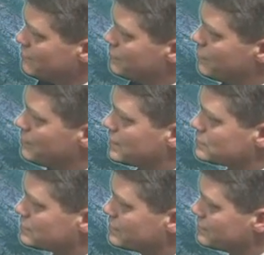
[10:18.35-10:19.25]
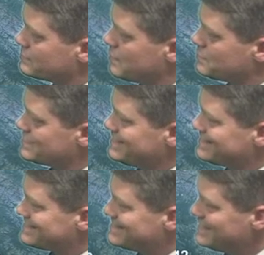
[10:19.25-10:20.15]
Fairbanks looking at temps in
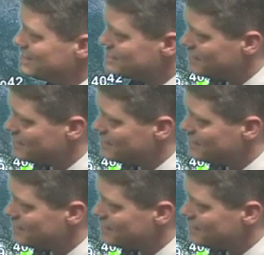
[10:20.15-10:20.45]
the teens